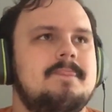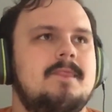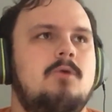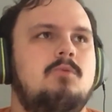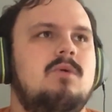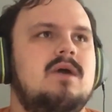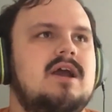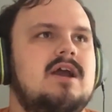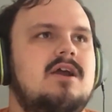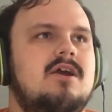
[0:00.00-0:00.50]

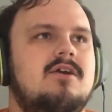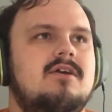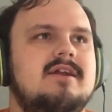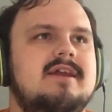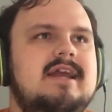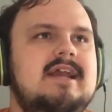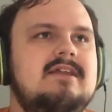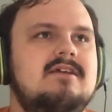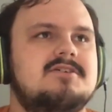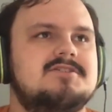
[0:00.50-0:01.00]
where
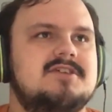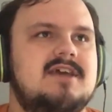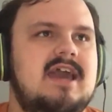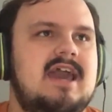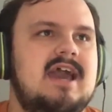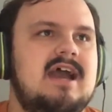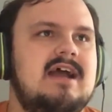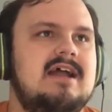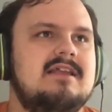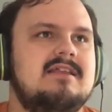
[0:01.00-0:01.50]
he doesn't
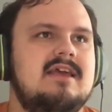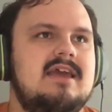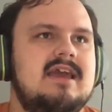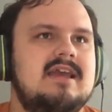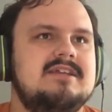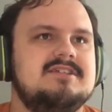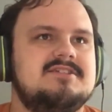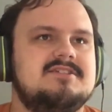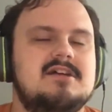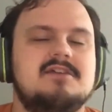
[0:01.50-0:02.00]
add
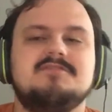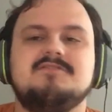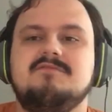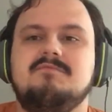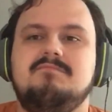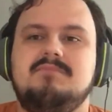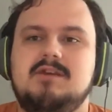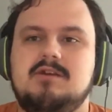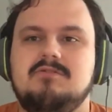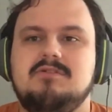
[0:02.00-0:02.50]
a sense
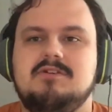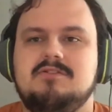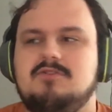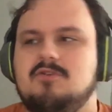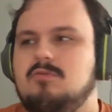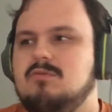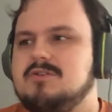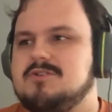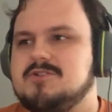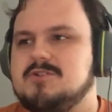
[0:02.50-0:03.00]
of beauty to
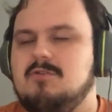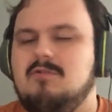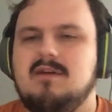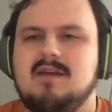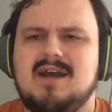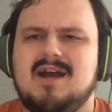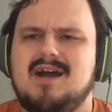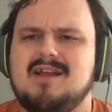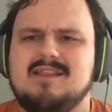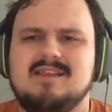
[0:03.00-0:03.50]
what's going
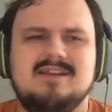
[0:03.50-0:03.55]
on.